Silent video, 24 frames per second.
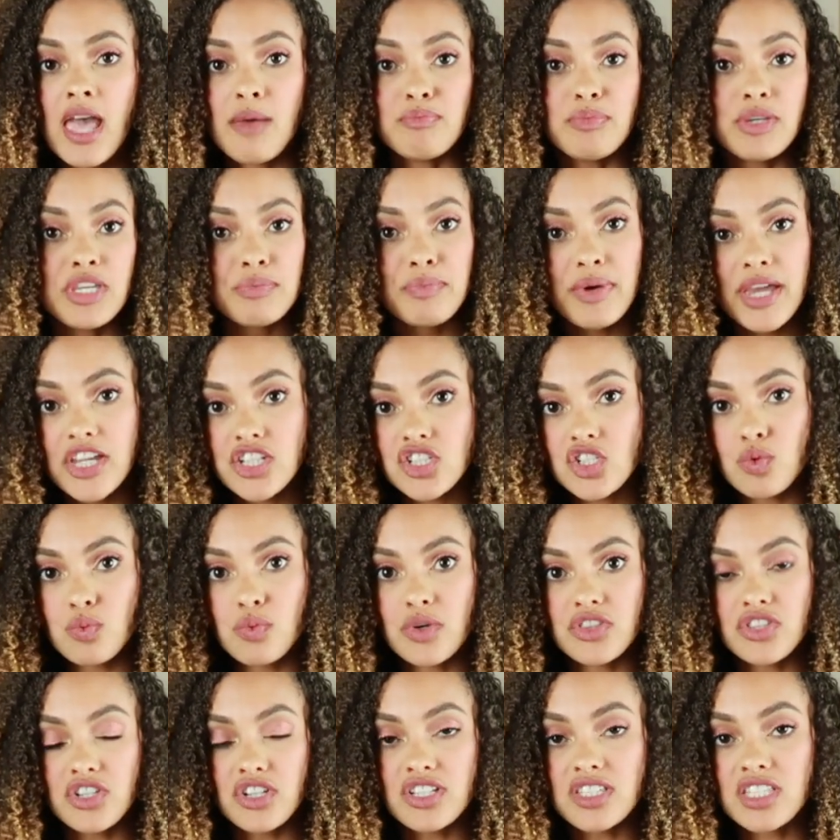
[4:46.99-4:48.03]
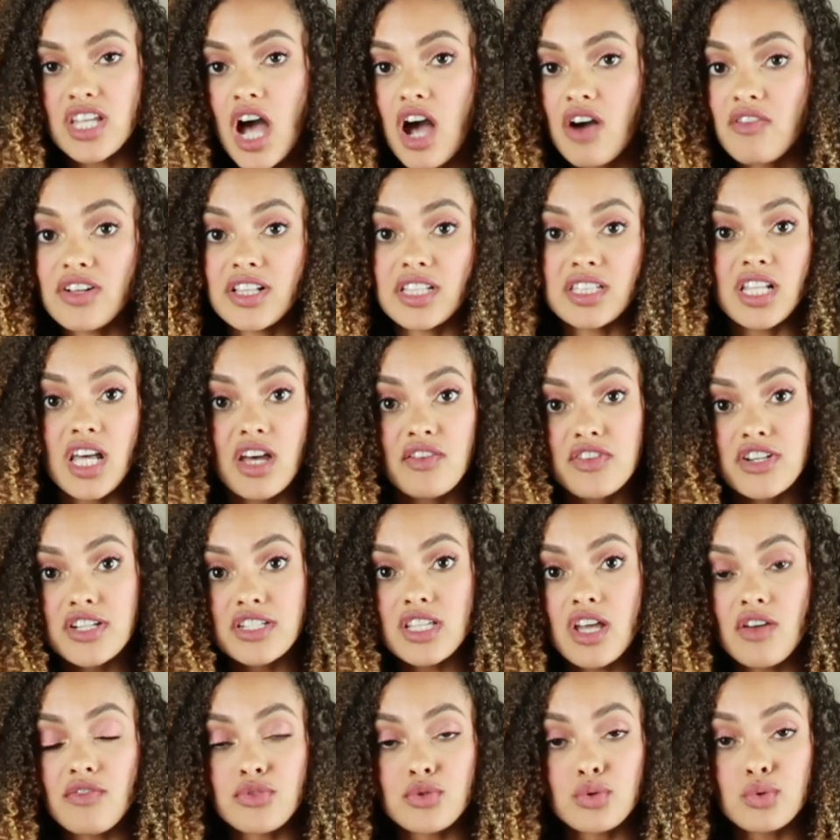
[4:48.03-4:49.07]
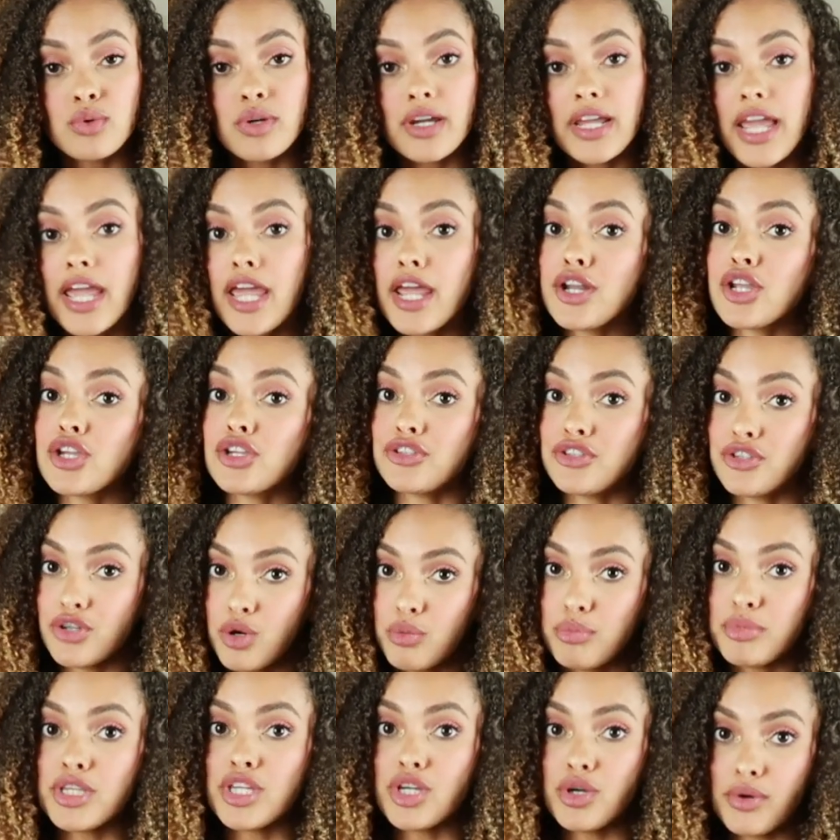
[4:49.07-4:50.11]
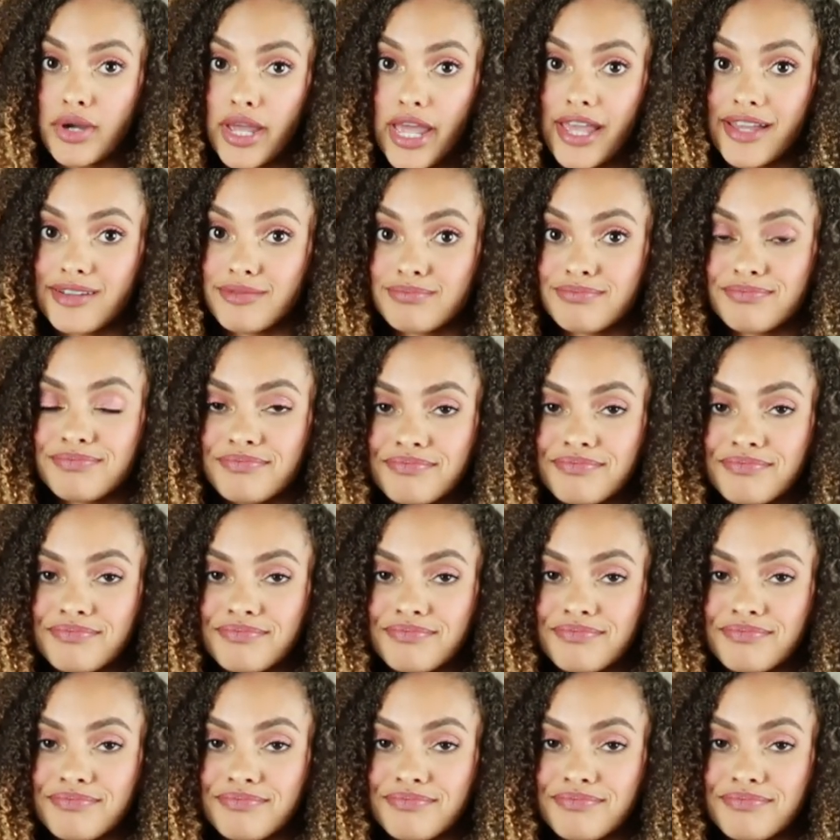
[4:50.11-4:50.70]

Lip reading: Be patient with yourself, love yourself through it, and you'll be okay.